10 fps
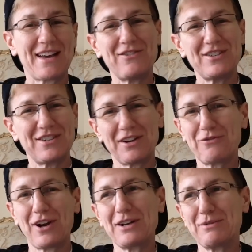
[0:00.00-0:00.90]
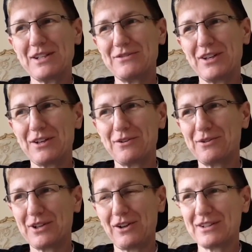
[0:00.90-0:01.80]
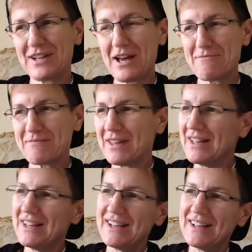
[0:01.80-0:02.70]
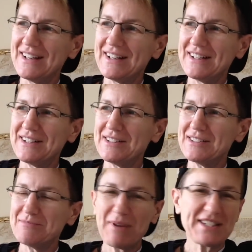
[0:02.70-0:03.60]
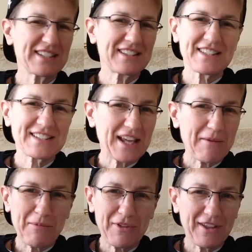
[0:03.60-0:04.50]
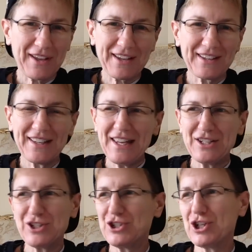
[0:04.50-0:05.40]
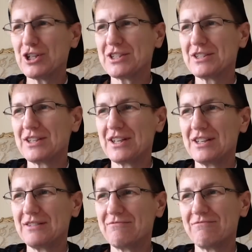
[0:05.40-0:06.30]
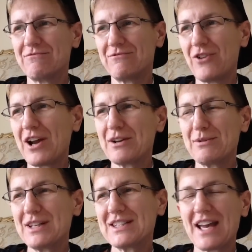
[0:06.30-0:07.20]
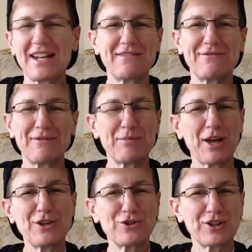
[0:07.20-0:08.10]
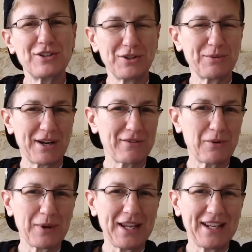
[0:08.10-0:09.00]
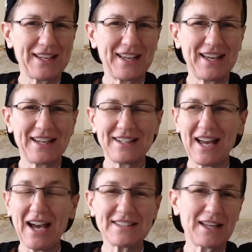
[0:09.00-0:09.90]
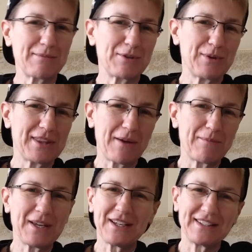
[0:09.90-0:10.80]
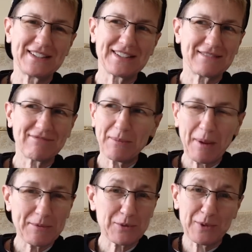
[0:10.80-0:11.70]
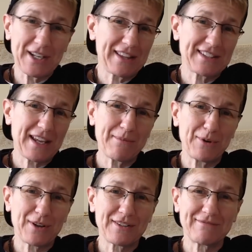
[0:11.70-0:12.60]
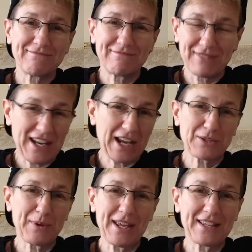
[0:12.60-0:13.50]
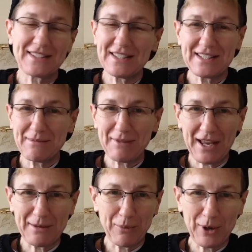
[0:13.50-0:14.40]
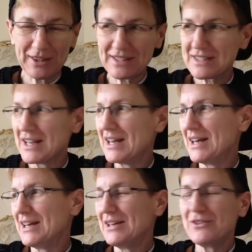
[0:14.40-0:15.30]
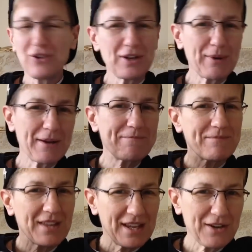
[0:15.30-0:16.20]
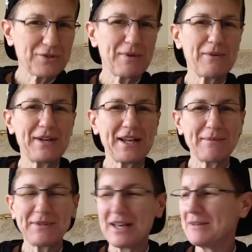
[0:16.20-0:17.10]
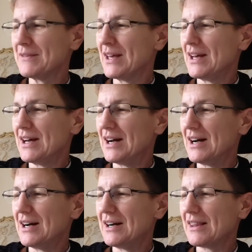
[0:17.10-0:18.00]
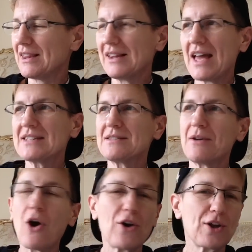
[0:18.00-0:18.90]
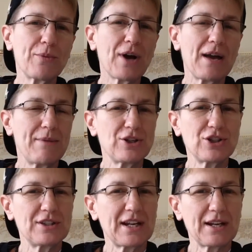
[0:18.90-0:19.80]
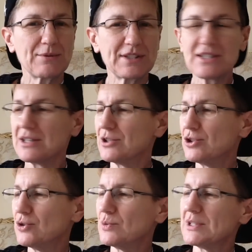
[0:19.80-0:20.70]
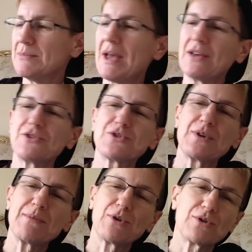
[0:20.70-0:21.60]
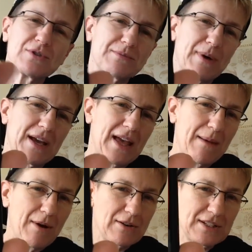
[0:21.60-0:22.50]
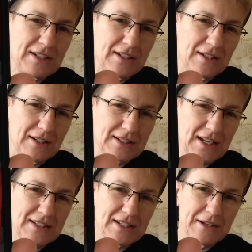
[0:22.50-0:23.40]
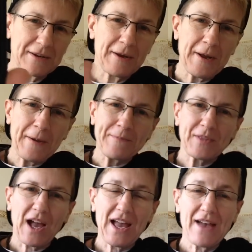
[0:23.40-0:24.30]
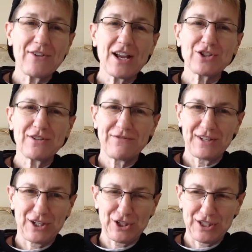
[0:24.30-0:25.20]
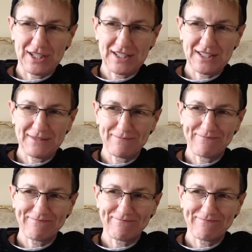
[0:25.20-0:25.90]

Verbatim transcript: I haven't done a Friday Reads video in a long time. Uh, basically the same thing, it's just Friday Reads kind of implies you're going to do one every week, and I stopped doing them because sometimes we're reading the same book the next week. It just seemed kind of pointless. So anyway, here's my reading update. Uh, the last audiobook I mentioned that I was listening to was The Mangle Street Murders by M.R.C. Kasasian. I haven't actually finished this.